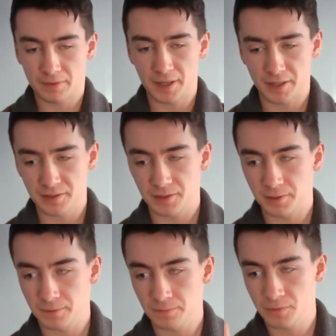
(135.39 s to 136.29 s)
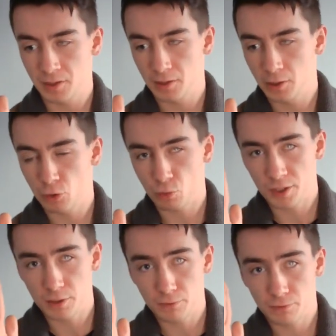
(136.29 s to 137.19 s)
there's
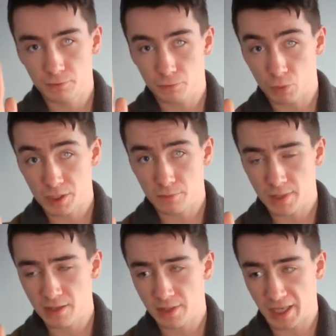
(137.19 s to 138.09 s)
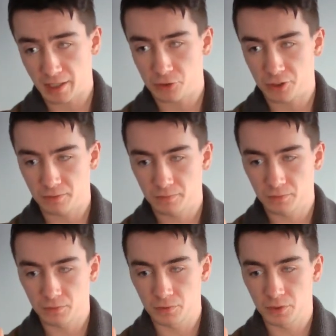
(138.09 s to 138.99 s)
when you make the action,
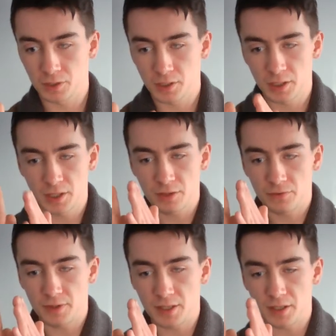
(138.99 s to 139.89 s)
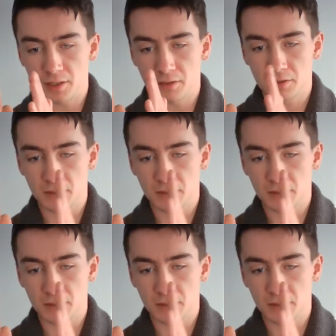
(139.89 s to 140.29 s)
the